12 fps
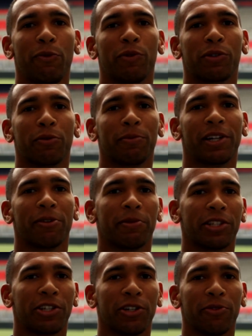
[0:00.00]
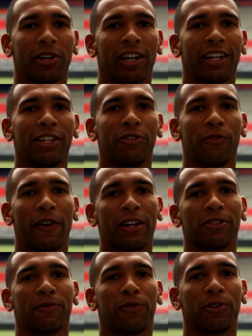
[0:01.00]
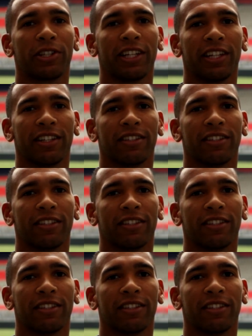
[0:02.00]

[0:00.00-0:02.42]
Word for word: which will be coming to you early 2014.